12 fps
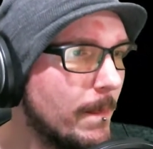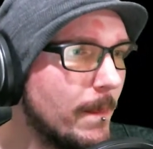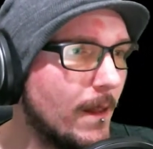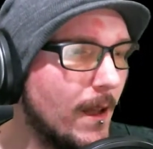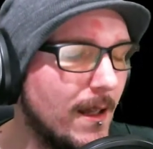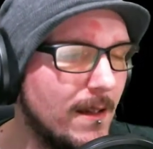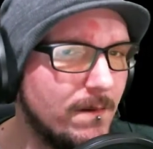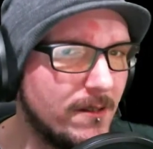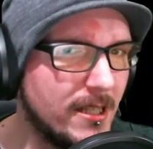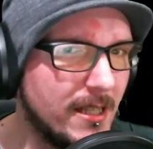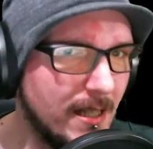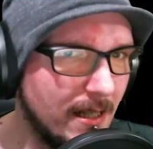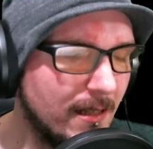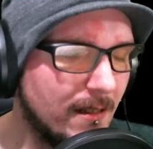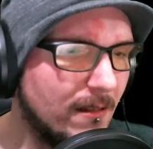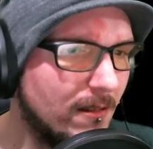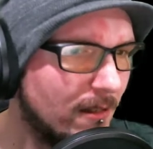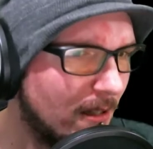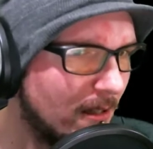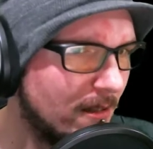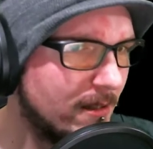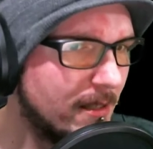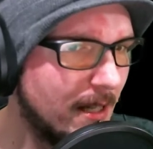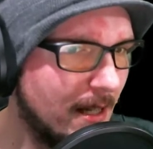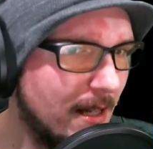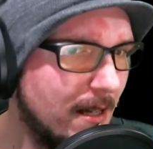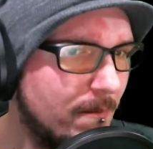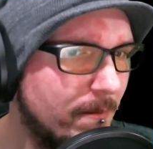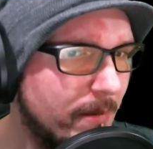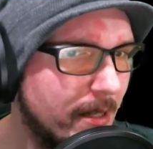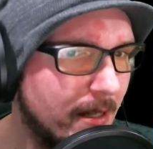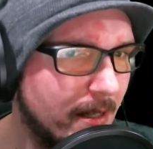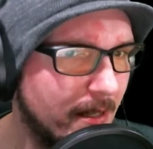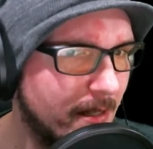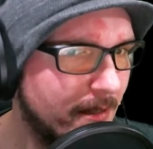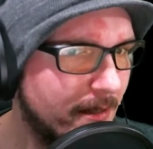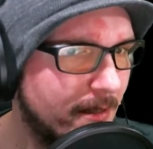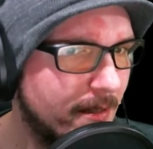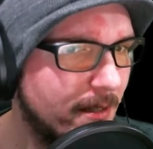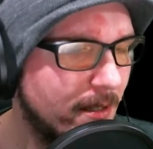haven't seen in a long time because